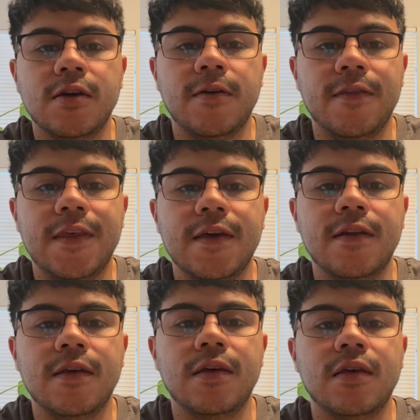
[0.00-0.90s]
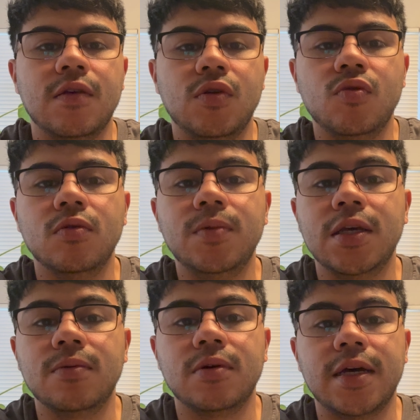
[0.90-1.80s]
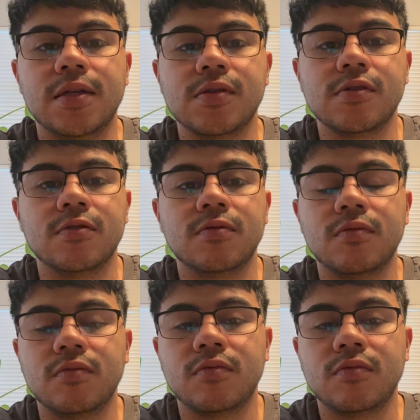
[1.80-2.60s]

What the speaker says: then you will be able to answer